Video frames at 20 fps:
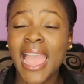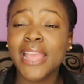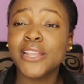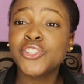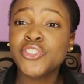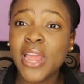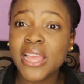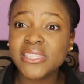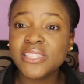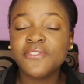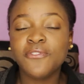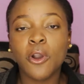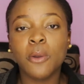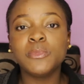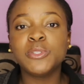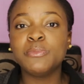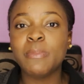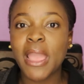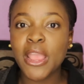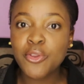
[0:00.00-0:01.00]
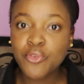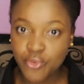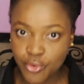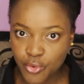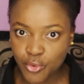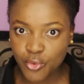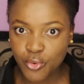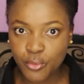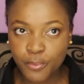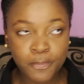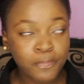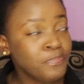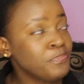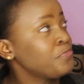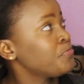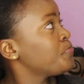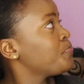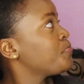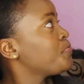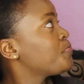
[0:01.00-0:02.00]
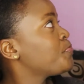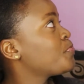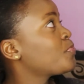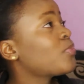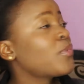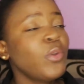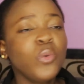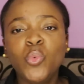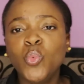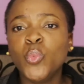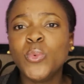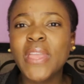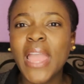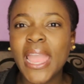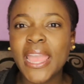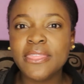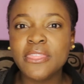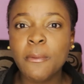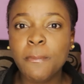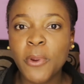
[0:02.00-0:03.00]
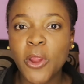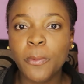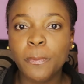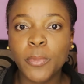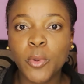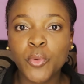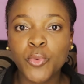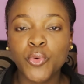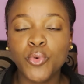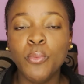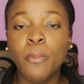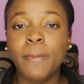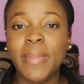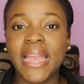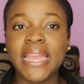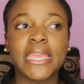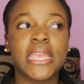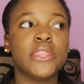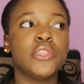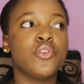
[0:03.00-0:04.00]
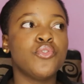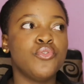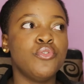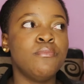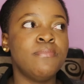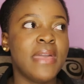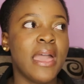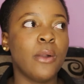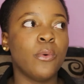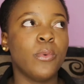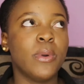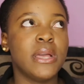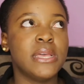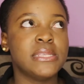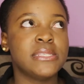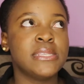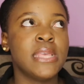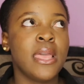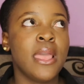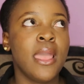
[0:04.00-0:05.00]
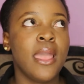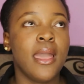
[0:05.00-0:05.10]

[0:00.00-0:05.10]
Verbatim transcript: I transformed my room we are in the purple room back in the room that was